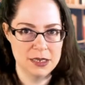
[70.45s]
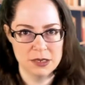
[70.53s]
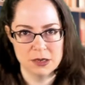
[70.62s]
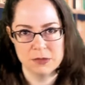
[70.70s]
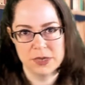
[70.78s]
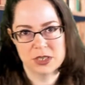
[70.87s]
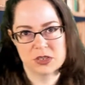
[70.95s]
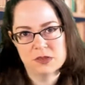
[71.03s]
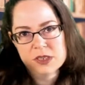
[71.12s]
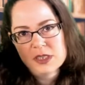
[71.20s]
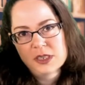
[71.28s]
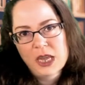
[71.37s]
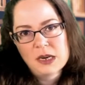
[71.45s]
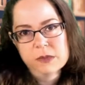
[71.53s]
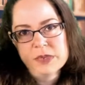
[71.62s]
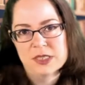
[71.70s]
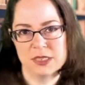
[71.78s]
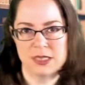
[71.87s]
you know, make sure this
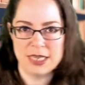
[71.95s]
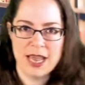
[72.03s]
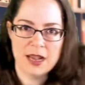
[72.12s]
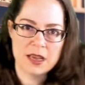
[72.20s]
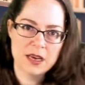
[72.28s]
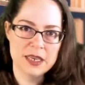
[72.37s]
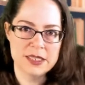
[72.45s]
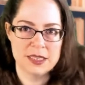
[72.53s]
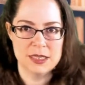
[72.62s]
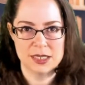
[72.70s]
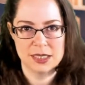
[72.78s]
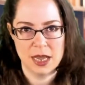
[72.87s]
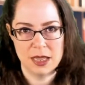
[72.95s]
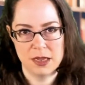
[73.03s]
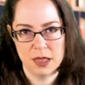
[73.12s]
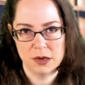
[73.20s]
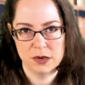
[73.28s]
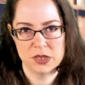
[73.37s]
kingdom doesn't attack us and this, that, and the other.